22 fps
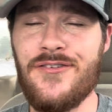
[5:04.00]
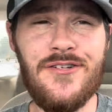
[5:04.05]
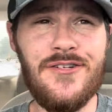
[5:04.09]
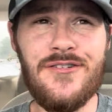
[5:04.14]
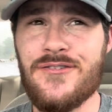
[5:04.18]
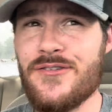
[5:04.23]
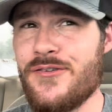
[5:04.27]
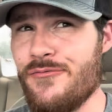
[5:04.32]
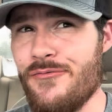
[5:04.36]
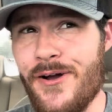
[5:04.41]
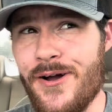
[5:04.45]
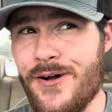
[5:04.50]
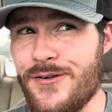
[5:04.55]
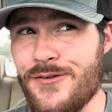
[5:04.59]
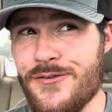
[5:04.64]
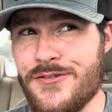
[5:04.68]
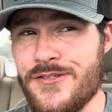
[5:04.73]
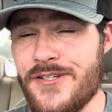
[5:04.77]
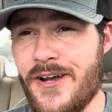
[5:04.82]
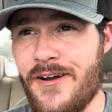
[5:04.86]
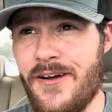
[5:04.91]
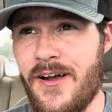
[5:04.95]
just the regular
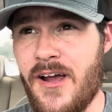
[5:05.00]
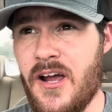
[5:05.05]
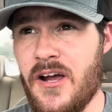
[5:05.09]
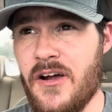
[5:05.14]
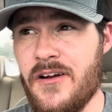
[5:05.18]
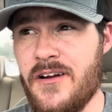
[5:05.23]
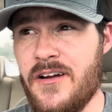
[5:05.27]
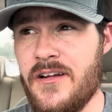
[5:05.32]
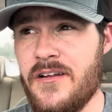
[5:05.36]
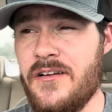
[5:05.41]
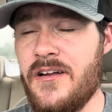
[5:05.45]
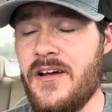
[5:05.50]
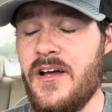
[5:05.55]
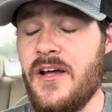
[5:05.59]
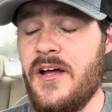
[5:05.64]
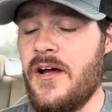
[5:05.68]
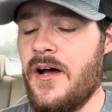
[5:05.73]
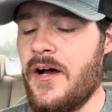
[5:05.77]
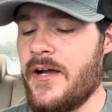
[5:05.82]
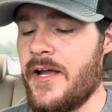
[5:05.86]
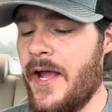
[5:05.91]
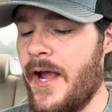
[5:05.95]
cherry airhead,
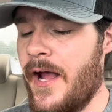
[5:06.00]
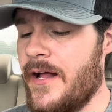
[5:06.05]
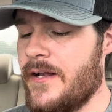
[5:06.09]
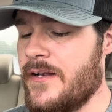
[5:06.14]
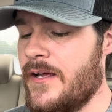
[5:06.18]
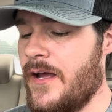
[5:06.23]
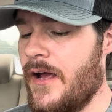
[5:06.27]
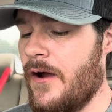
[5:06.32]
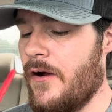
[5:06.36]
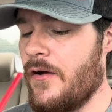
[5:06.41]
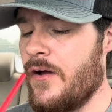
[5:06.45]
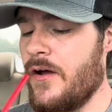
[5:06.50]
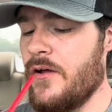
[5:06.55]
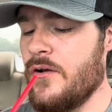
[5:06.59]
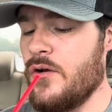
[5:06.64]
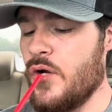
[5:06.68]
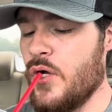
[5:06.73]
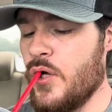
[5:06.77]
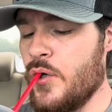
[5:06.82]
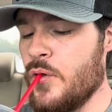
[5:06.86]
a candy airhead.